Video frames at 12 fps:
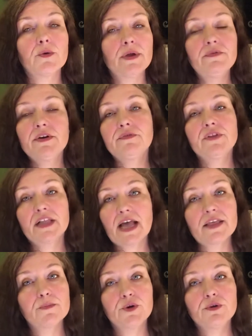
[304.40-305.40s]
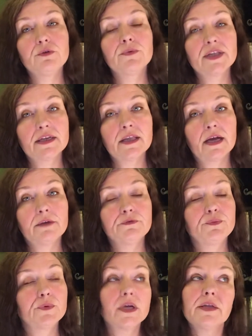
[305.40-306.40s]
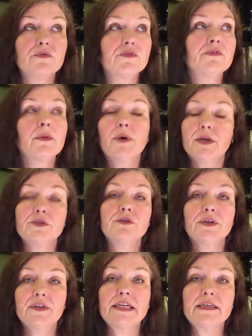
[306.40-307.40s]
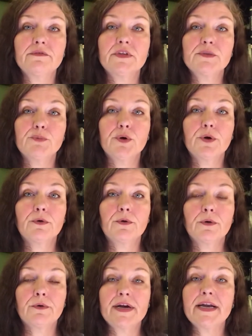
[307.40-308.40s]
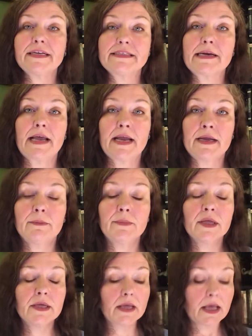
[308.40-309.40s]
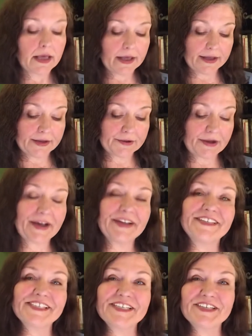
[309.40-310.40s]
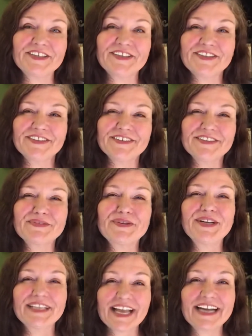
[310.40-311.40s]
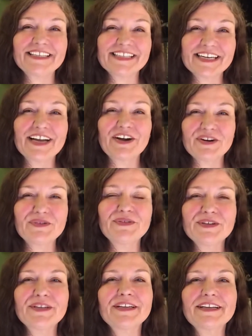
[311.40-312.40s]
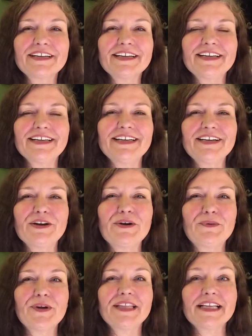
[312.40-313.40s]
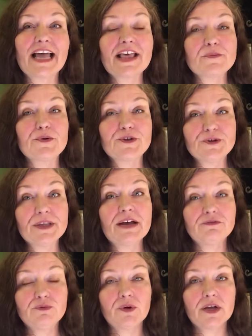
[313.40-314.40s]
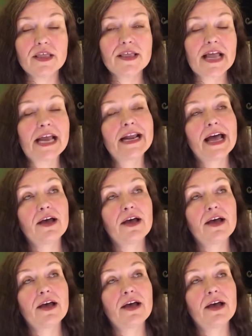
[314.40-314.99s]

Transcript: even if the last book you really loved was The Monster at the End of This Book or Green Eggs and Ham, I still would like to know what the last book you loved was. And